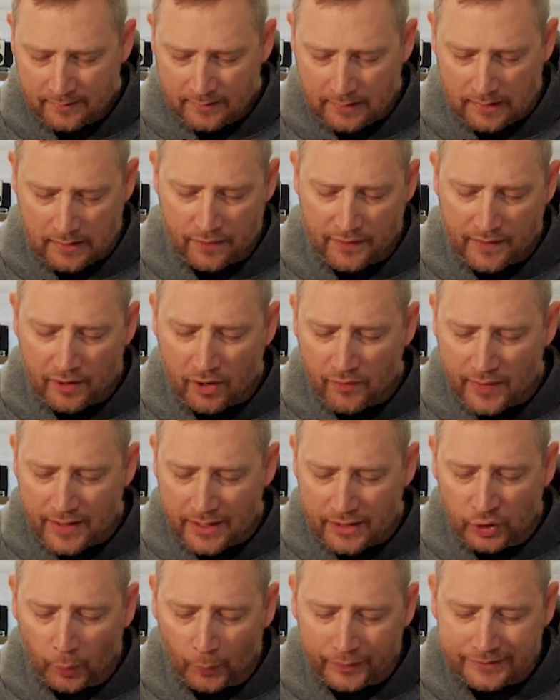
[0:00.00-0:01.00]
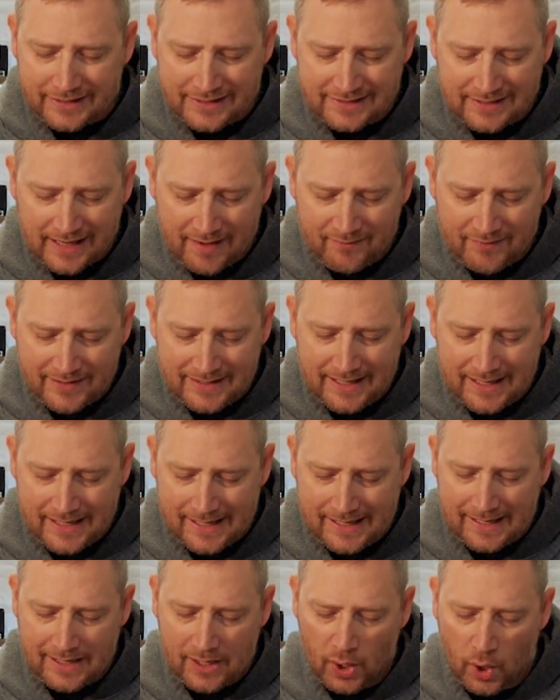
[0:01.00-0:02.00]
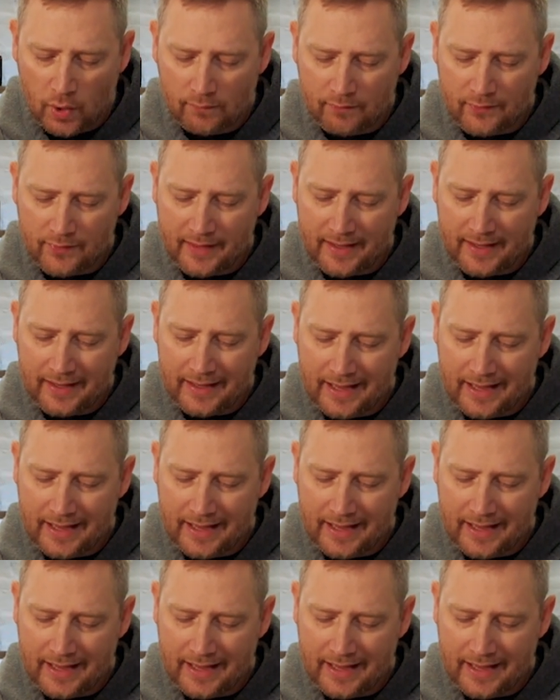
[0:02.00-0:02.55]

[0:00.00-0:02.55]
and there they anointed David king over the